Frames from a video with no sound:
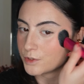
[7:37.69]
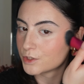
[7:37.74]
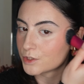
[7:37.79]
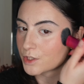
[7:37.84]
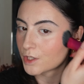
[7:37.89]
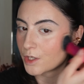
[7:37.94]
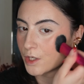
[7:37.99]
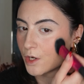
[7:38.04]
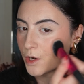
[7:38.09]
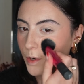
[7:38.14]
We're just
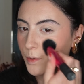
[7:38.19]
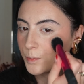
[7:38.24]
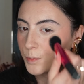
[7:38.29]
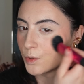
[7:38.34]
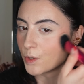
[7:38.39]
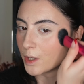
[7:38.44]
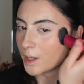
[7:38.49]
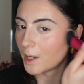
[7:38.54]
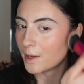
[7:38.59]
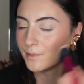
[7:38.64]
gonna go
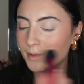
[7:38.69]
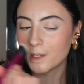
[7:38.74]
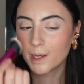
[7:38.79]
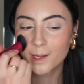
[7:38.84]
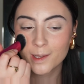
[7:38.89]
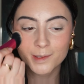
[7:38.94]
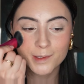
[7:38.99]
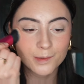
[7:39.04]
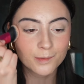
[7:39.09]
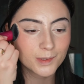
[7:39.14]
more
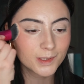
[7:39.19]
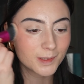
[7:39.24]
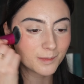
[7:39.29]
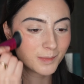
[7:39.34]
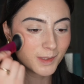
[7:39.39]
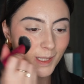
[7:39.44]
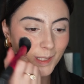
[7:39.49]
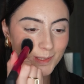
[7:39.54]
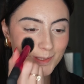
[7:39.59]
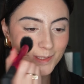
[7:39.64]
heavy-handed with the
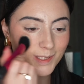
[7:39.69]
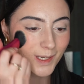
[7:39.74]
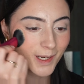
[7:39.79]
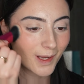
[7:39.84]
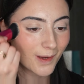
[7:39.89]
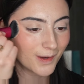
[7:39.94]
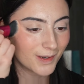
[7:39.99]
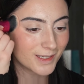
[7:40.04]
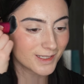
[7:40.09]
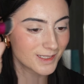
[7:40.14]
blush
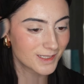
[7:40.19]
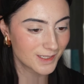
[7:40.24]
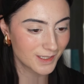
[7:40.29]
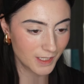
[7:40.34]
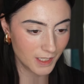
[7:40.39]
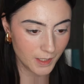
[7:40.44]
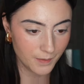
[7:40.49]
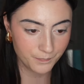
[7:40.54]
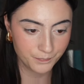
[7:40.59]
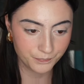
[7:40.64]
today,
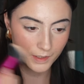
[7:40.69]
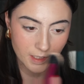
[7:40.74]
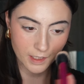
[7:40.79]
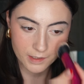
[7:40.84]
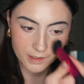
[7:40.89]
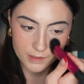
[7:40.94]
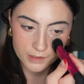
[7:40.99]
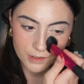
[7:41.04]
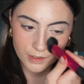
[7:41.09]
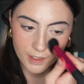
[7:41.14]
honestly.
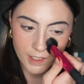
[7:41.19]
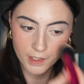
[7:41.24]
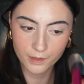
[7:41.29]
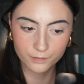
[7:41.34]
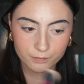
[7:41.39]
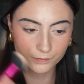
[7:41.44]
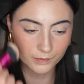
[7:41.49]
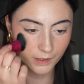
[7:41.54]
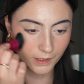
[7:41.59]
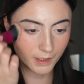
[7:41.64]
That is
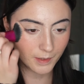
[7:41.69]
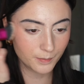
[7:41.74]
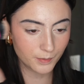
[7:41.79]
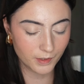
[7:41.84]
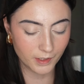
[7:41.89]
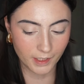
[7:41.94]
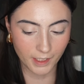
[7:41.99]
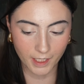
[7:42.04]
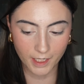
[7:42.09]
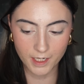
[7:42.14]
looking really
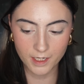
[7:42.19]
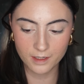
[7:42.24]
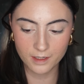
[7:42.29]
pretty.